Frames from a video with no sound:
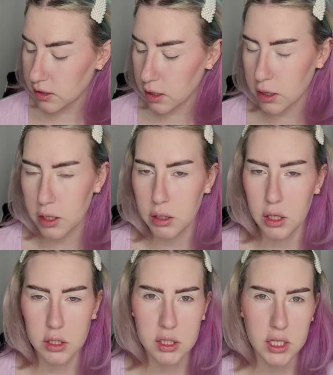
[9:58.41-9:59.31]
and then
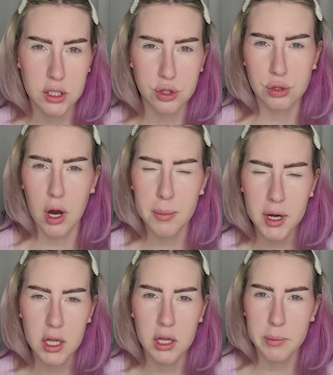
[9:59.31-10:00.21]
it's like a
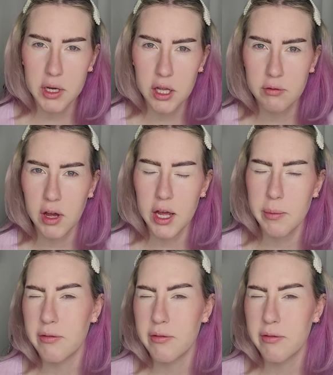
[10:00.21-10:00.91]
strawberry lemonade vibe.